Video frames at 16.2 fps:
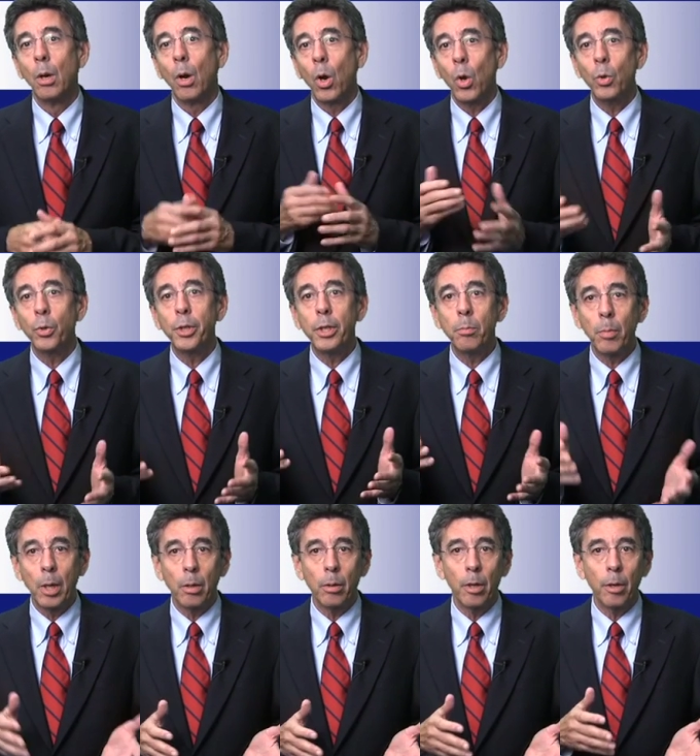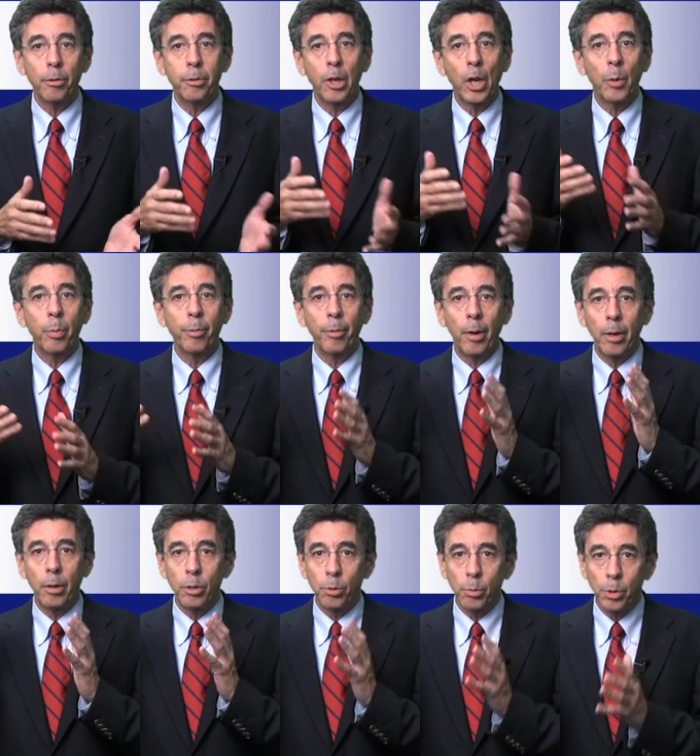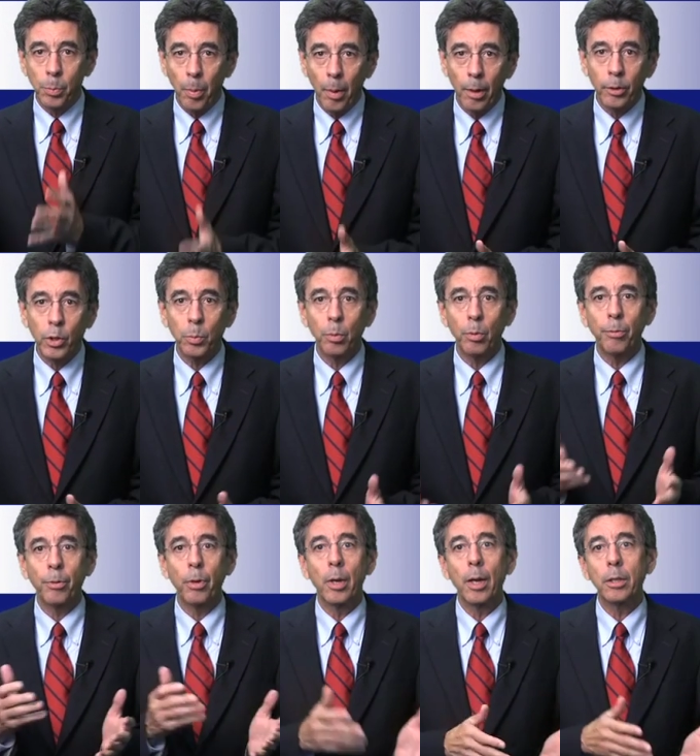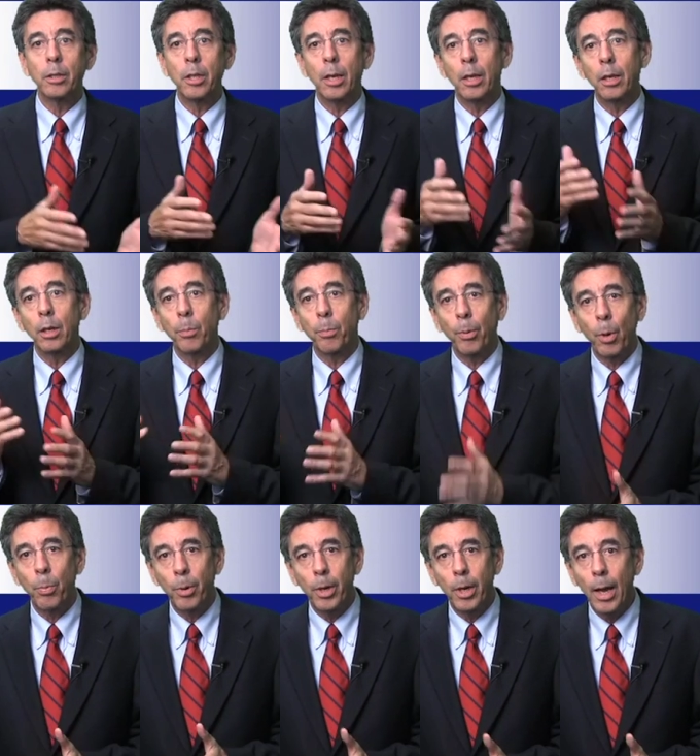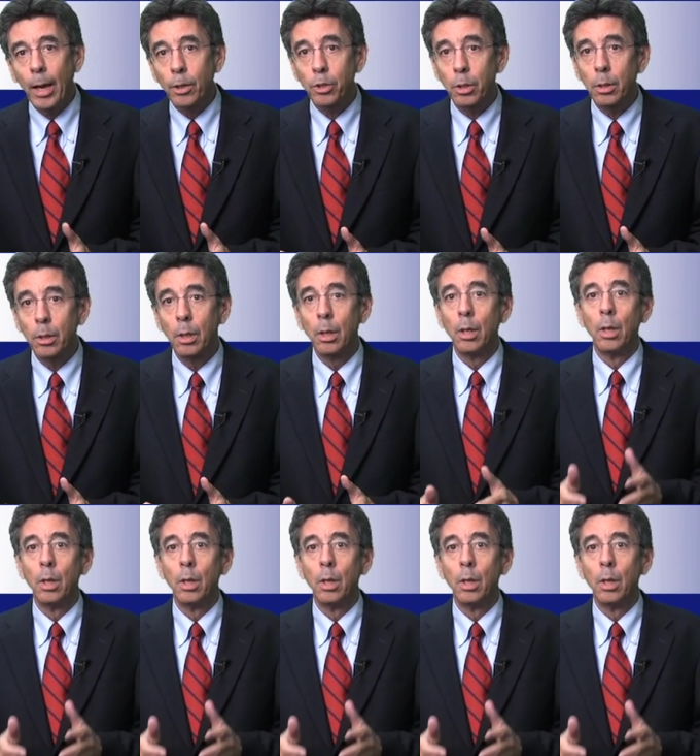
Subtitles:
holding mental health care providers responsible for not taking appropriate action